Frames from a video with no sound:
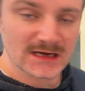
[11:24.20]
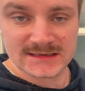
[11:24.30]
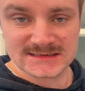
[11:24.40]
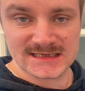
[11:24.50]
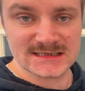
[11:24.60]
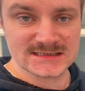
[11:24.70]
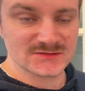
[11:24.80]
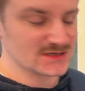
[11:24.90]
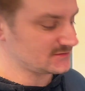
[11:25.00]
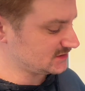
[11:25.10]
taking
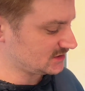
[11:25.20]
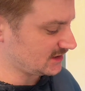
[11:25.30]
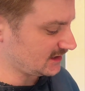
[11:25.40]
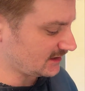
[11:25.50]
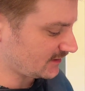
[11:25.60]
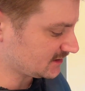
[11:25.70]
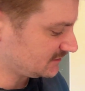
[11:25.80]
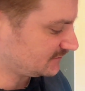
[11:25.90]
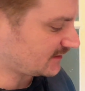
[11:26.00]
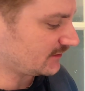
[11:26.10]
some time to study, I've
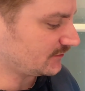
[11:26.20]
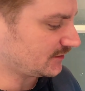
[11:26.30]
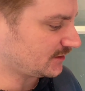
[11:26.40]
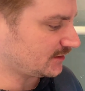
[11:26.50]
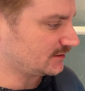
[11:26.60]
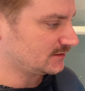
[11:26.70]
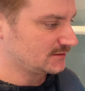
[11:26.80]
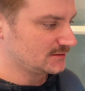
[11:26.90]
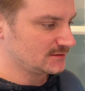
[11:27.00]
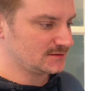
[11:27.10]
actually found that
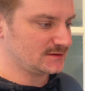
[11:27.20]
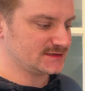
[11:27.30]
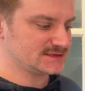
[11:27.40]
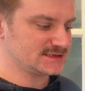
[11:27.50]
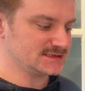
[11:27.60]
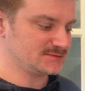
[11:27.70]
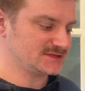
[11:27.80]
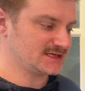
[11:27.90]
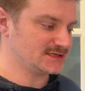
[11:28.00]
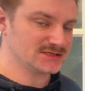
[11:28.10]
this is
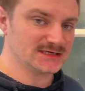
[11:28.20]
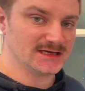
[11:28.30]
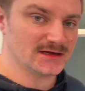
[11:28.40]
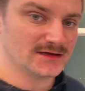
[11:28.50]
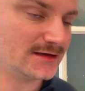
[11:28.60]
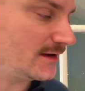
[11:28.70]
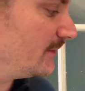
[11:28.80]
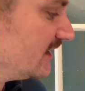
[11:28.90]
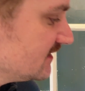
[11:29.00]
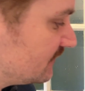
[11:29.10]
potentially a
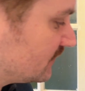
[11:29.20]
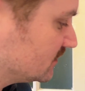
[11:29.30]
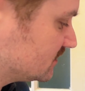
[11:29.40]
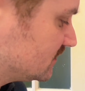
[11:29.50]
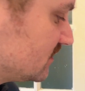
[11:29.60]
better front to the